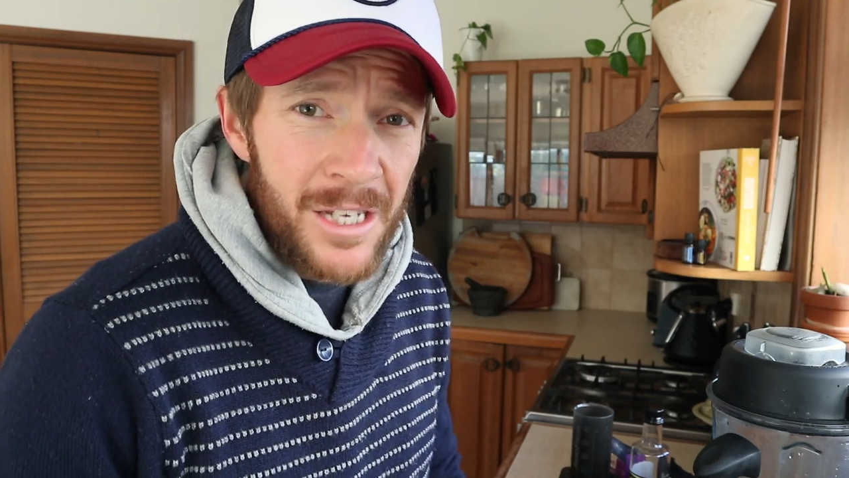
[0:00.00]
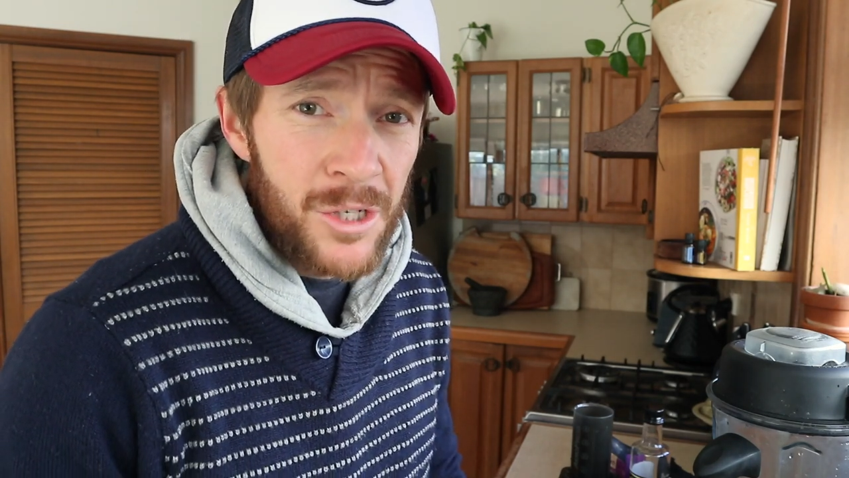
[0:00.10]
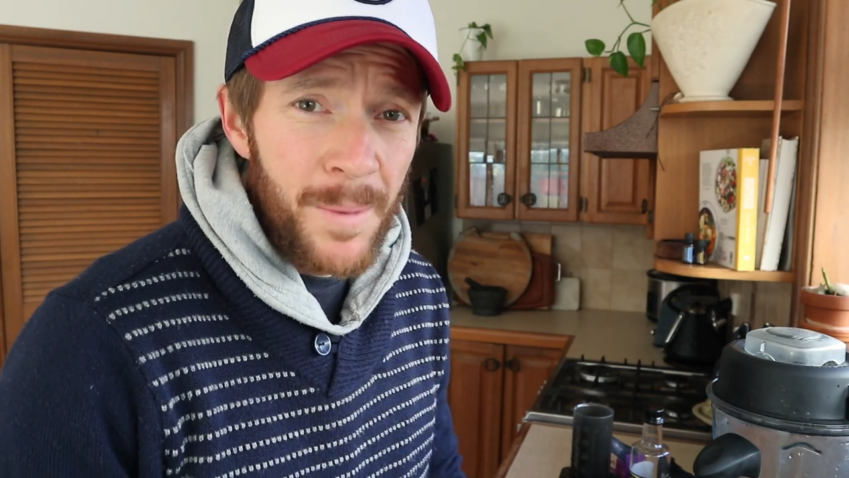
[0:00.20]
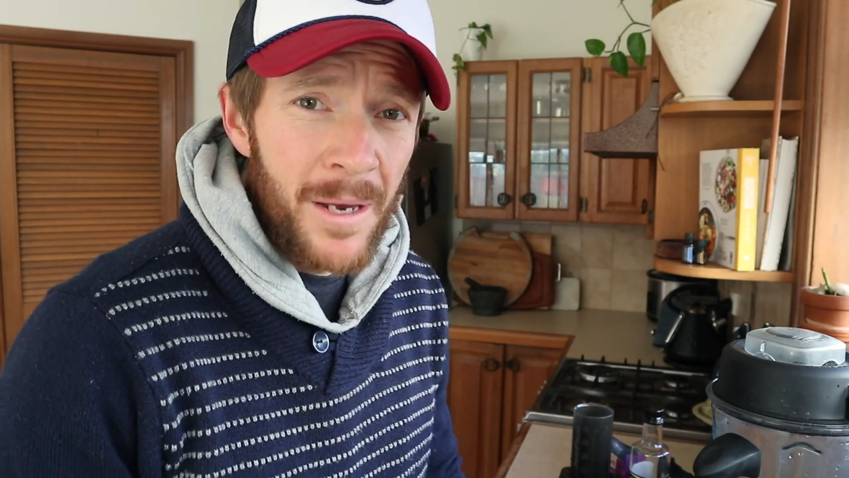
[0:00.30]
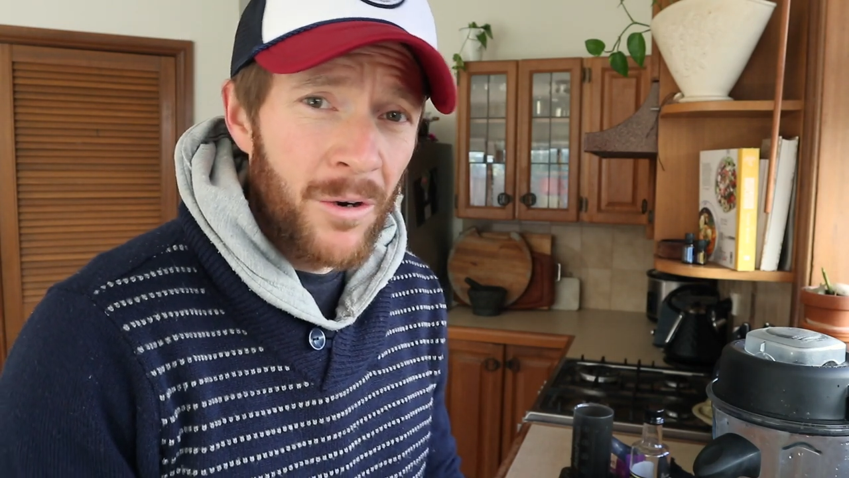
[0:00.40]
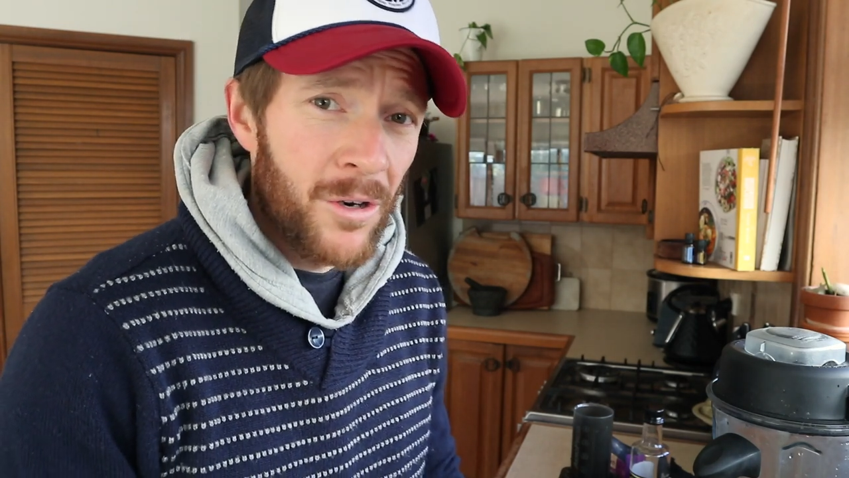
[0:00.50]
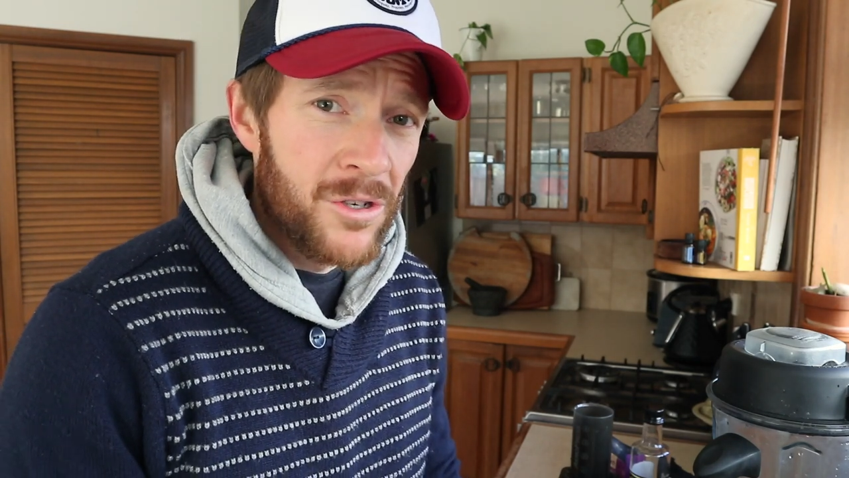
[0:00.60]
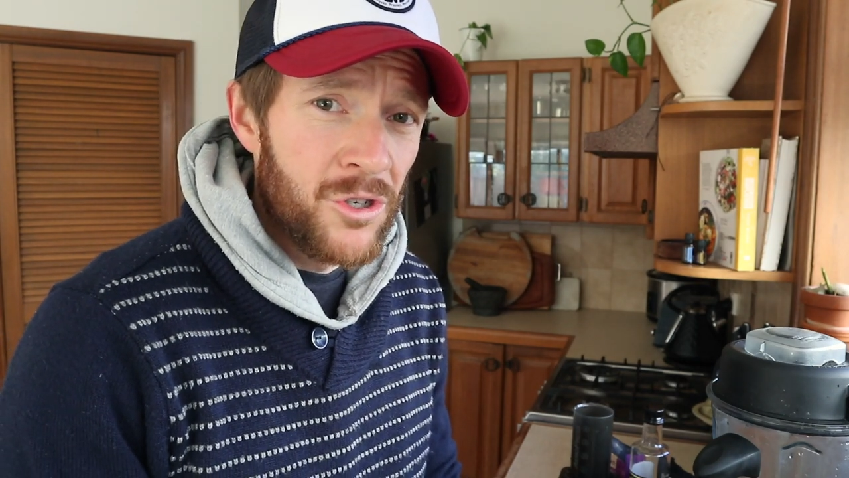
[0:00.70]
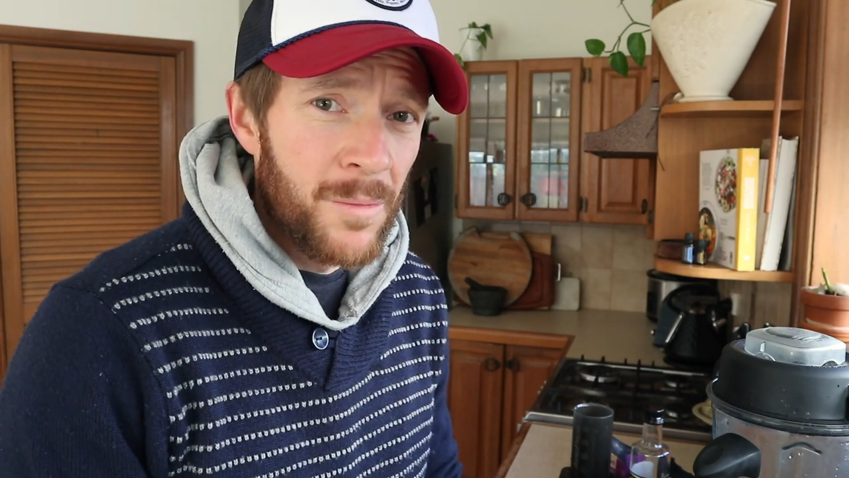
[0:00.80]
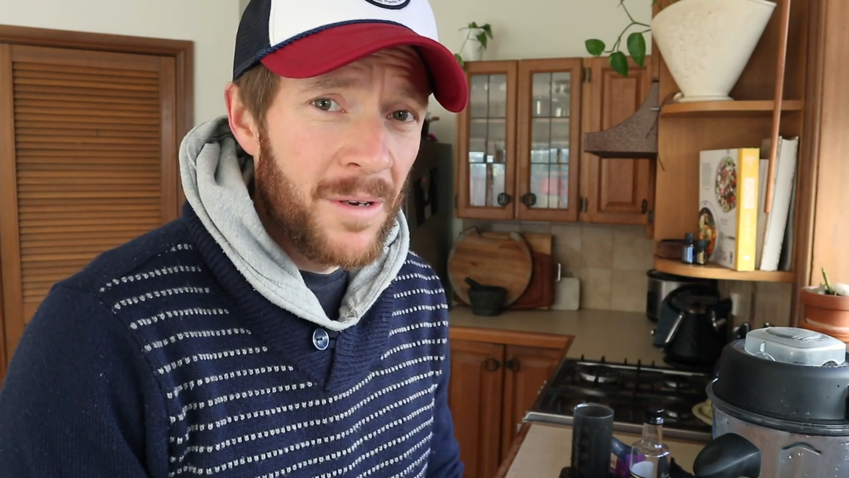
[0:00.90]
is spent on
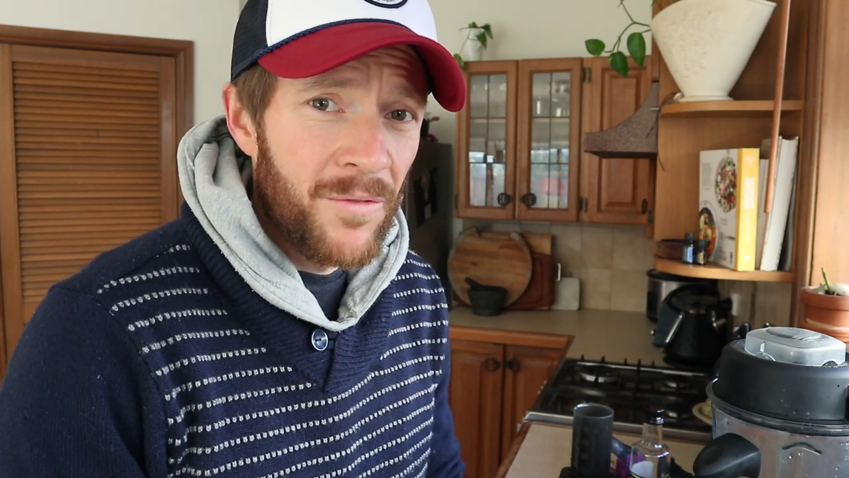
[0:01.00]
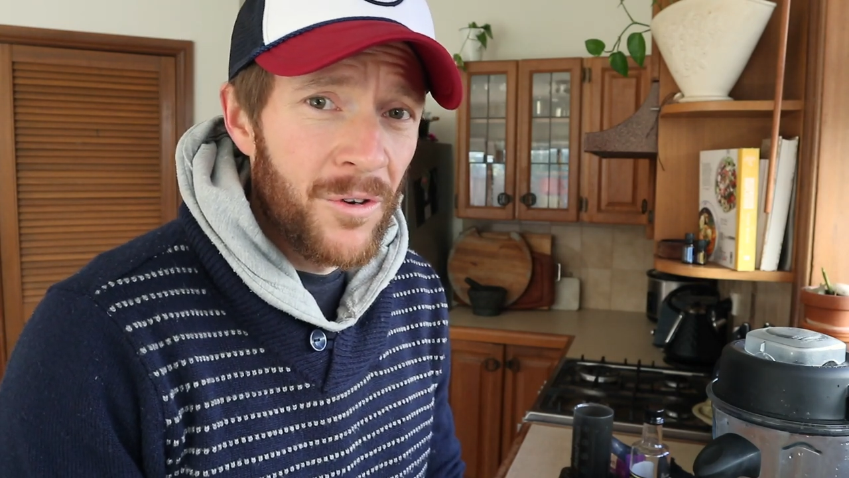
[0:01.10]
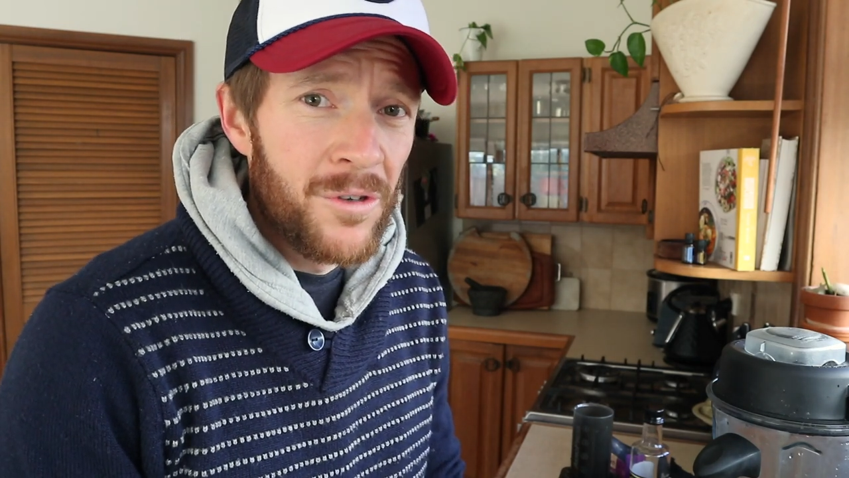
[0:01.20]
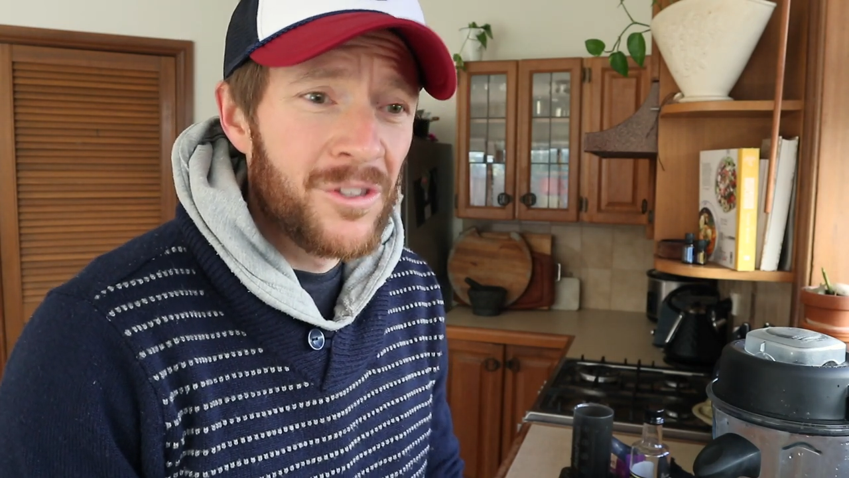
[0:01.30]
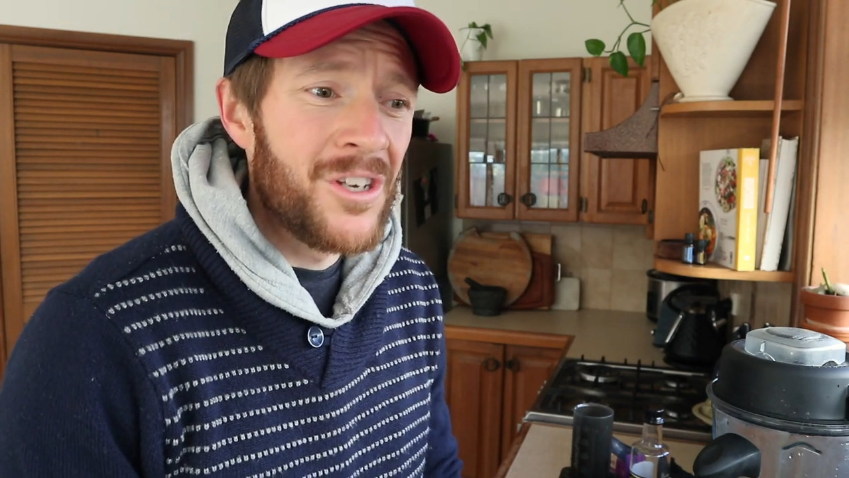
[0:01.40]
consuming food.